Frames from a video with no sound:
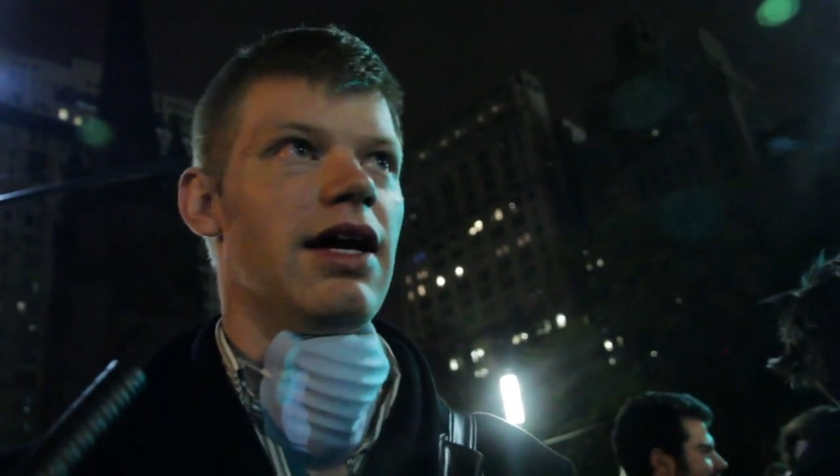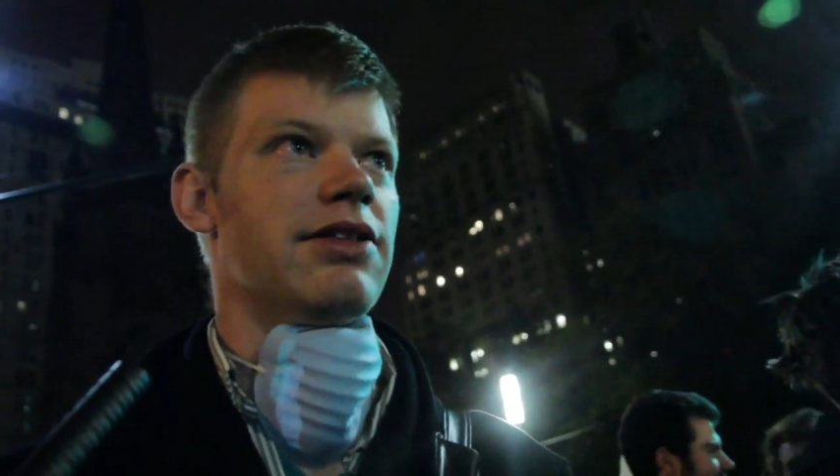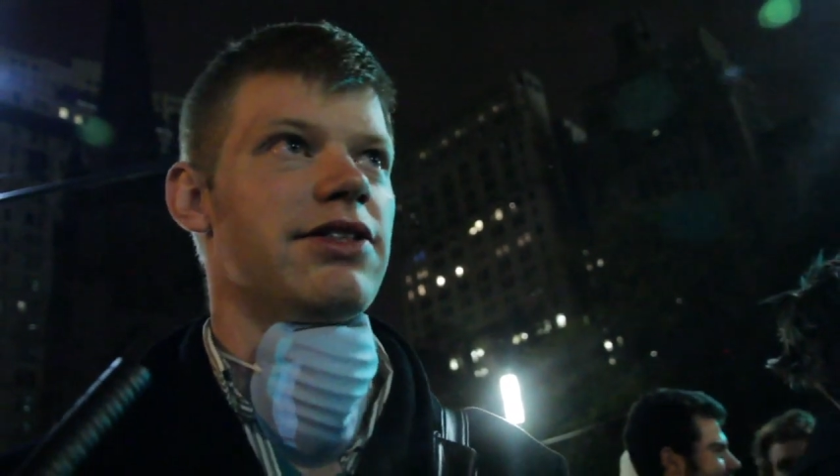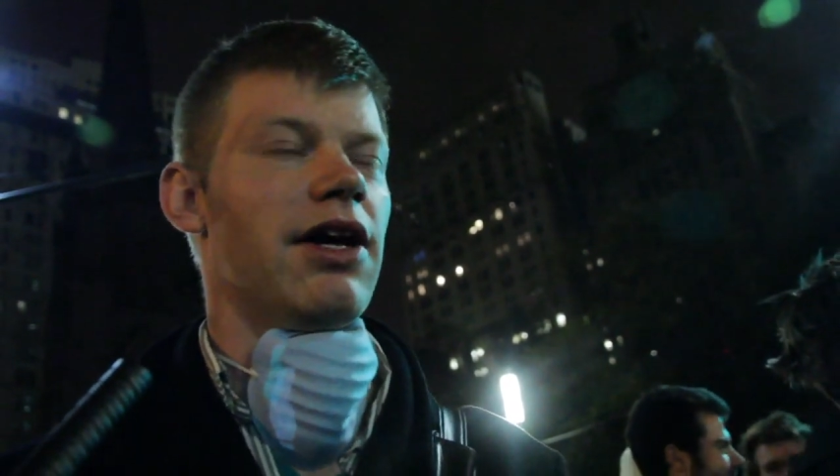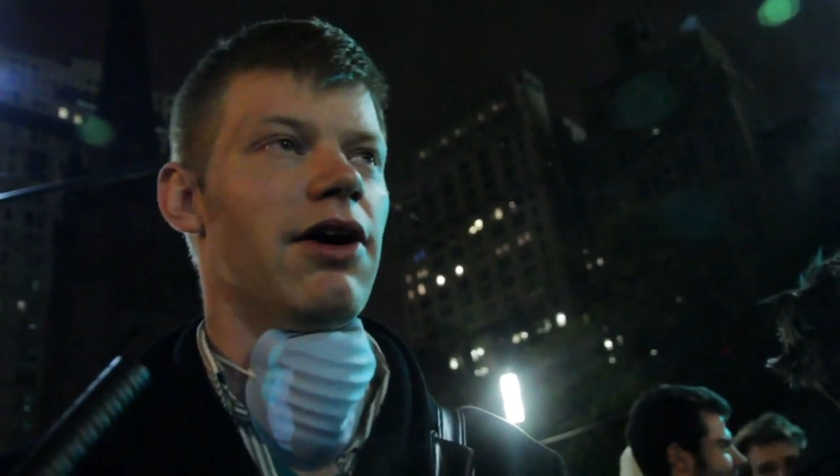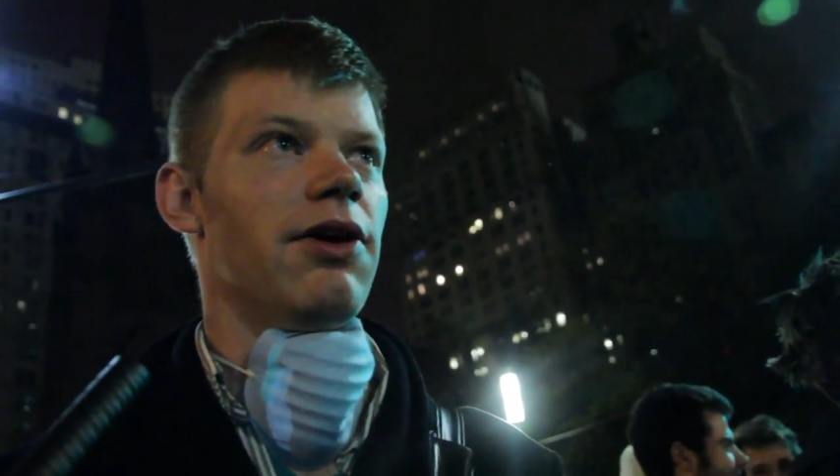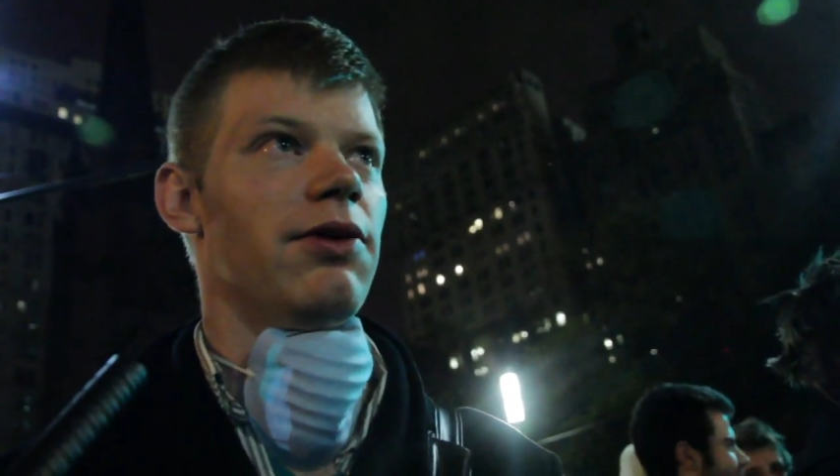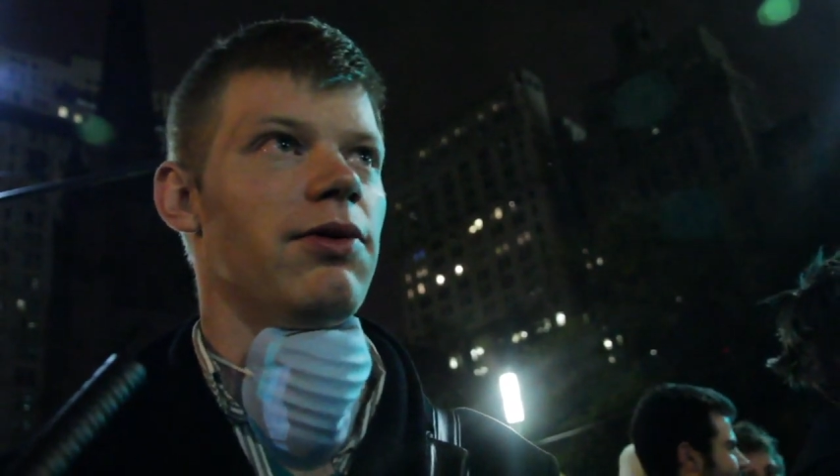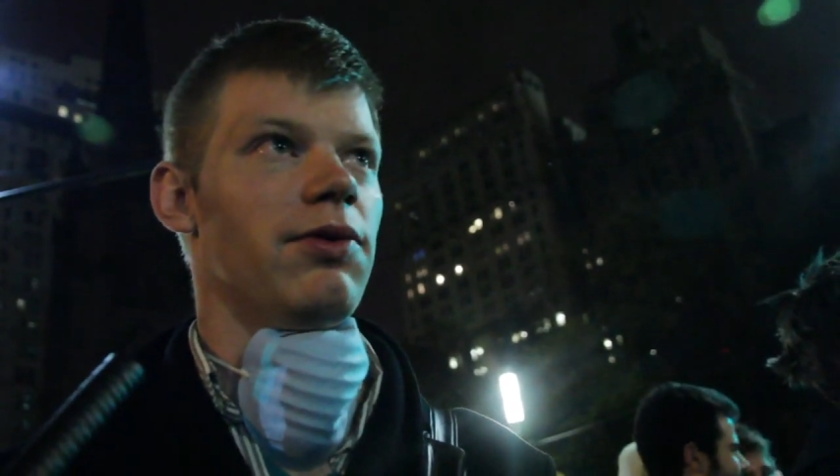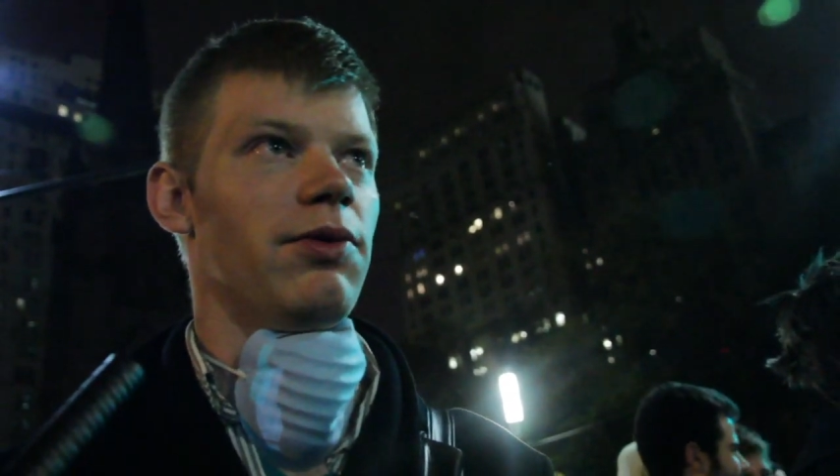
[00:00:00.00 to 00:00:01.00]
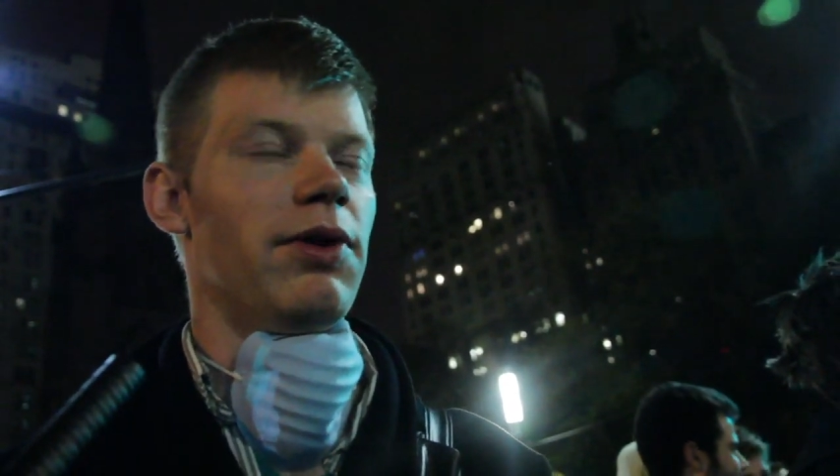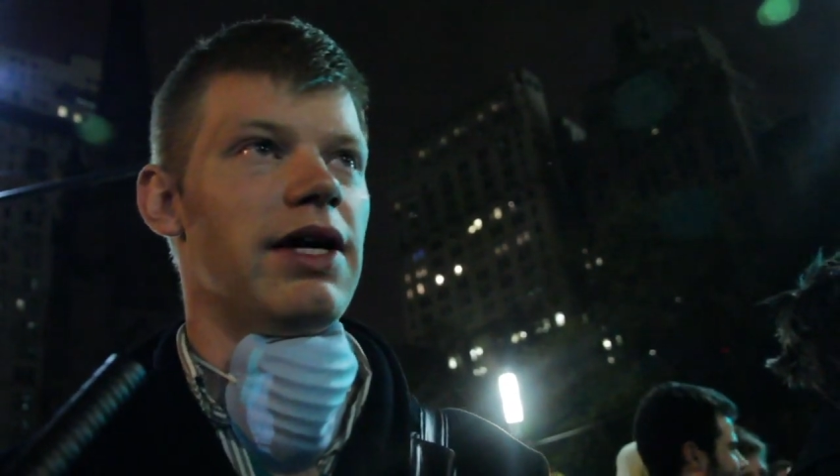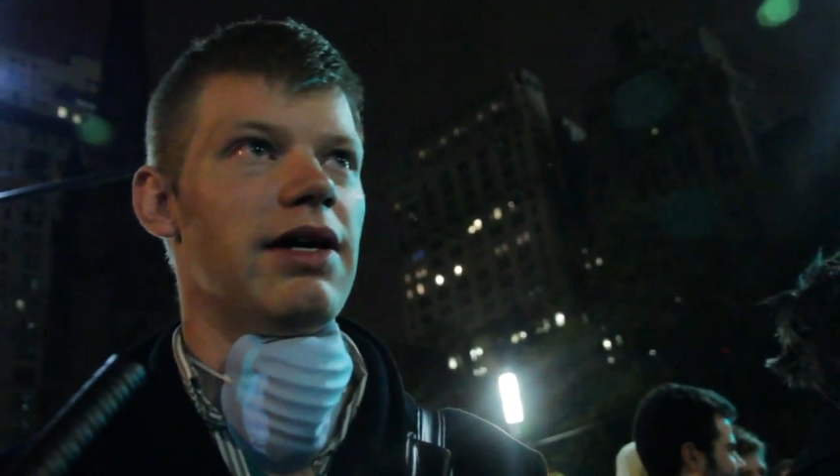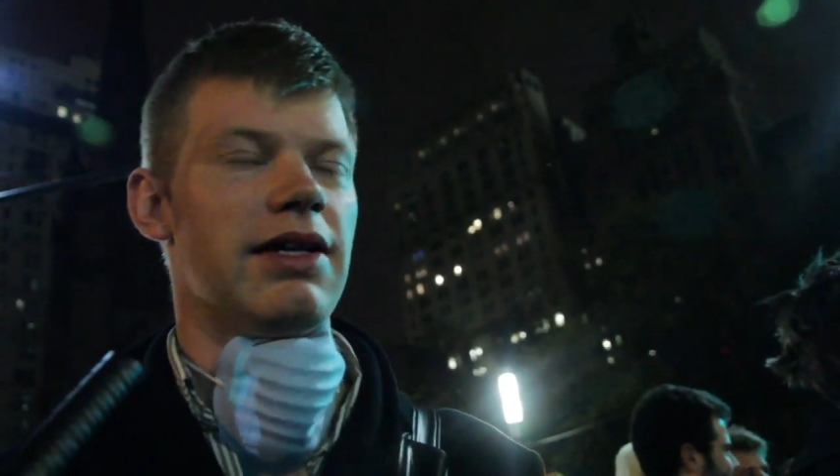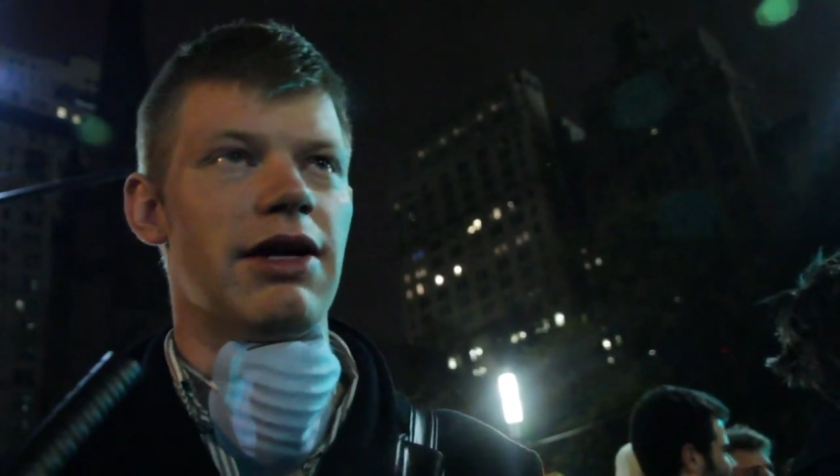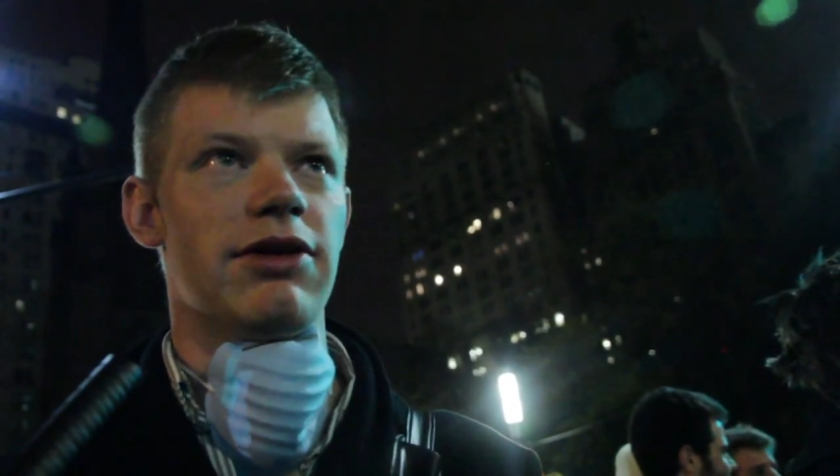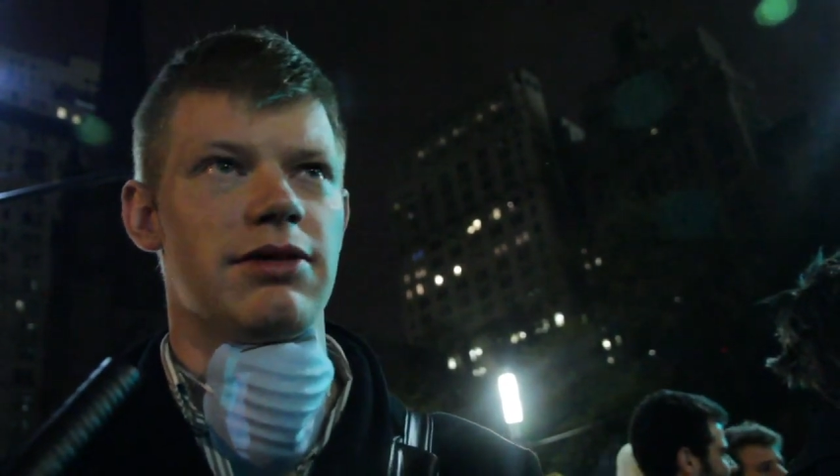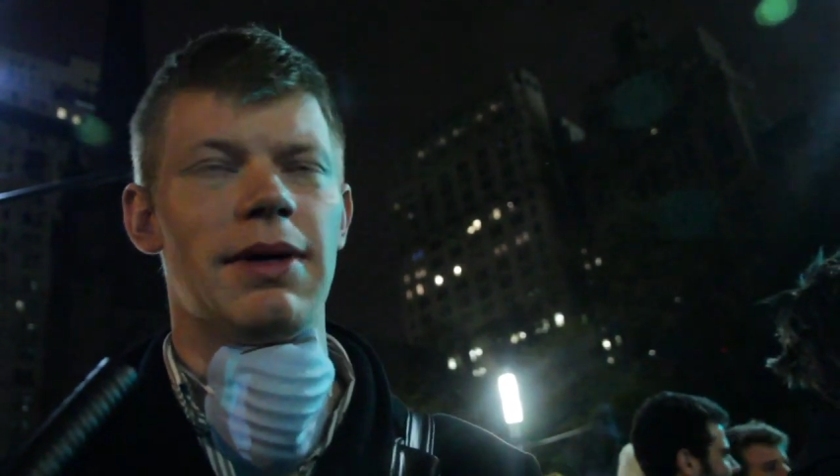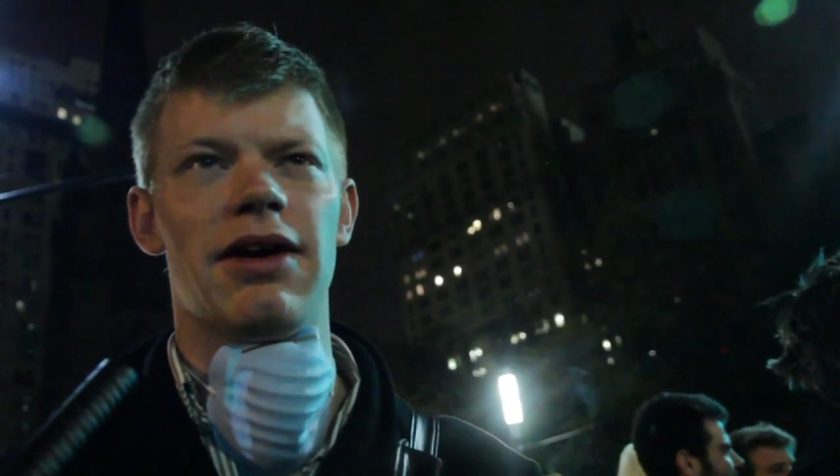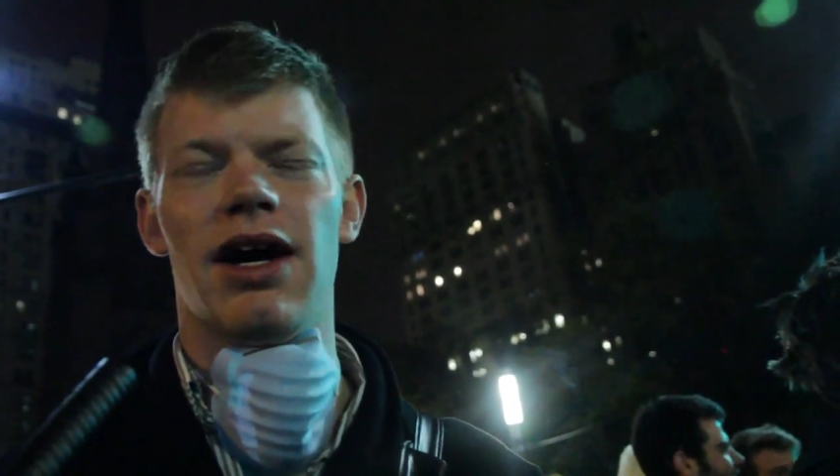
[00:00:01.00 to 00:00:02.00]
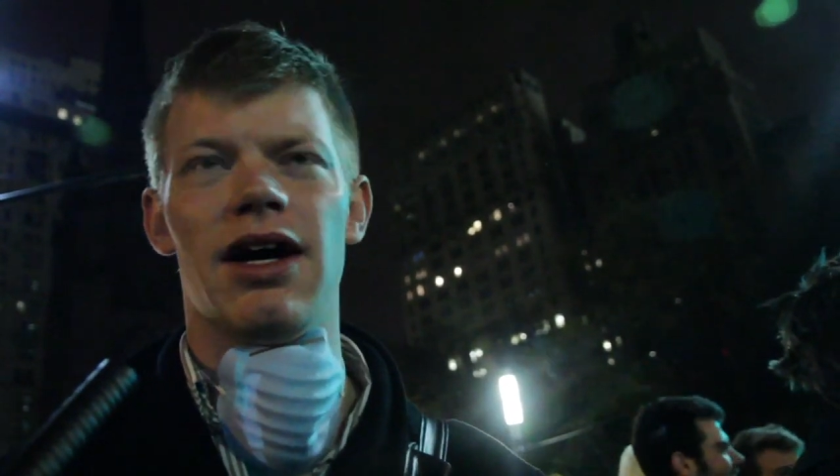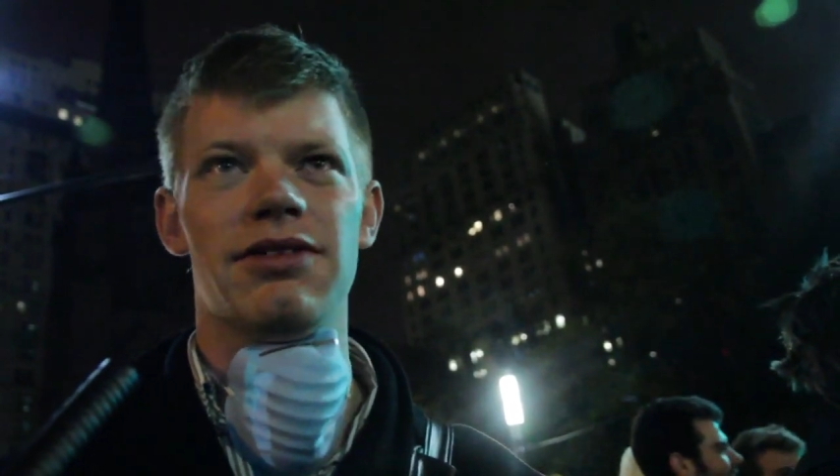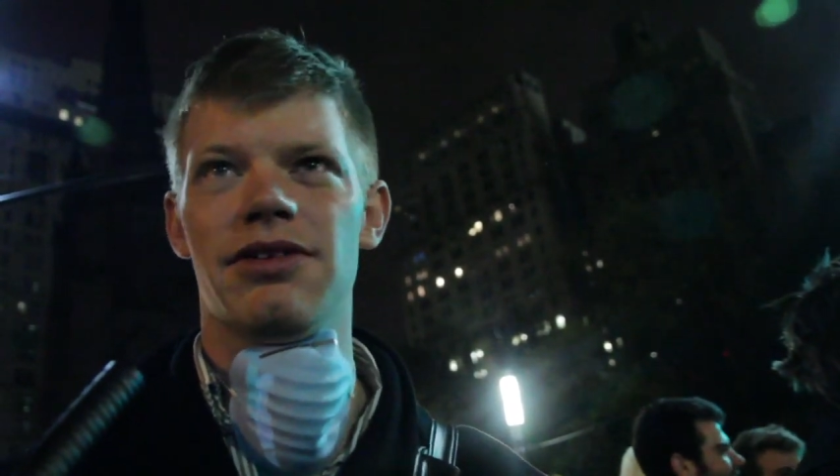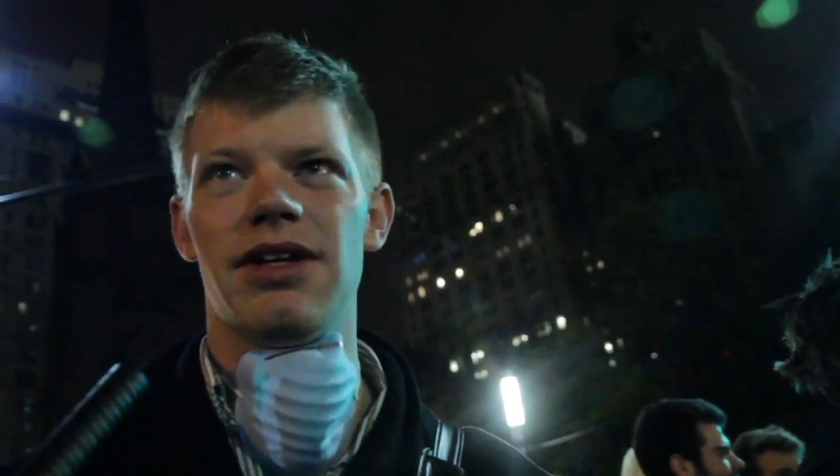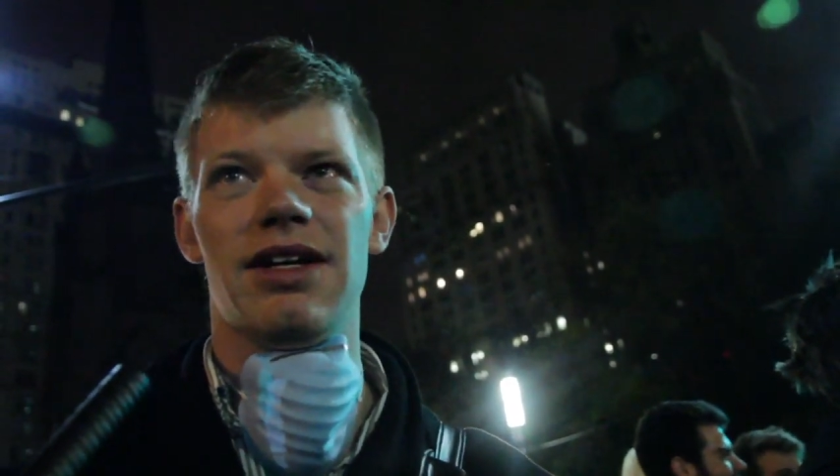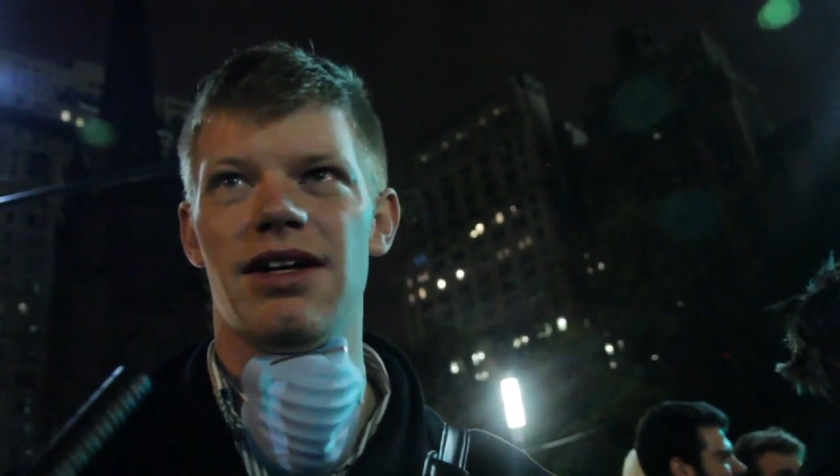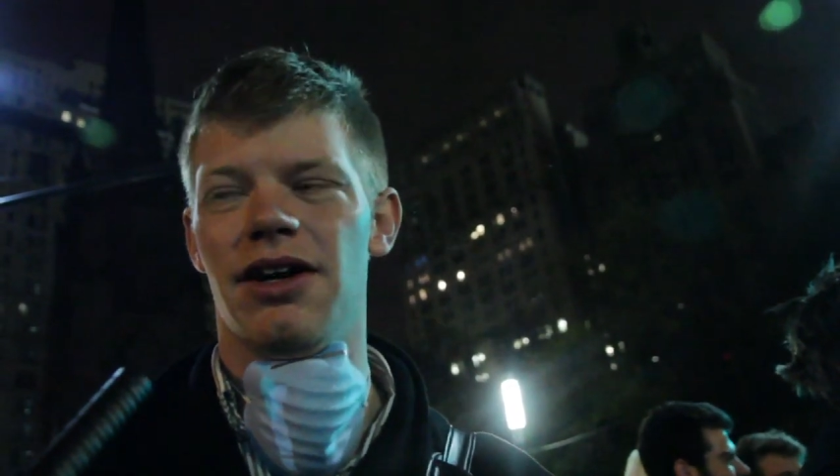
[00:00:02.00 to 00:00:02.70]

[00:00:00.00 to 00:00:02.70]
And so there was about 100,